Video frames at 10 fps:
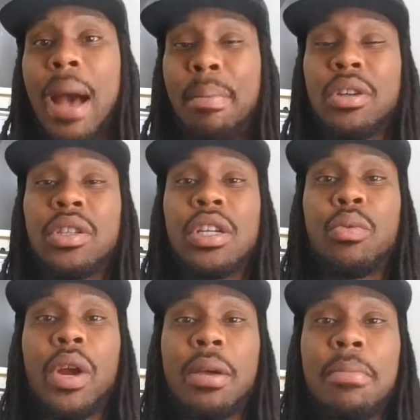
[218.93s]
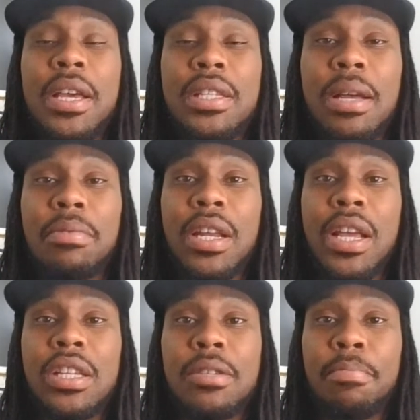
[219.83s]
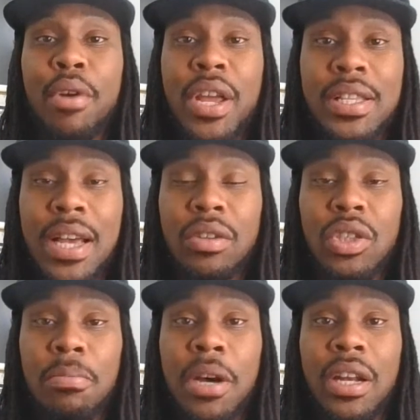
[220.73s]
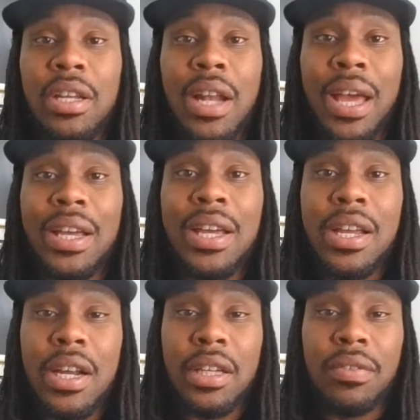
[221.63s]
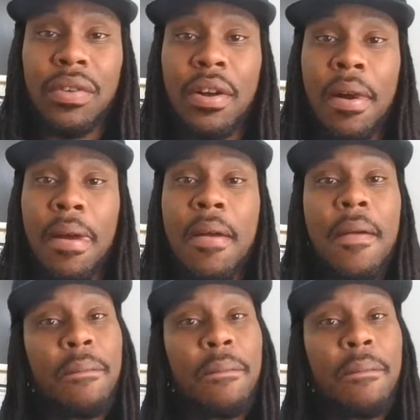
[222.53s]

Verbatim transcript: I personally recommend something that spreads out your money, like an index fund,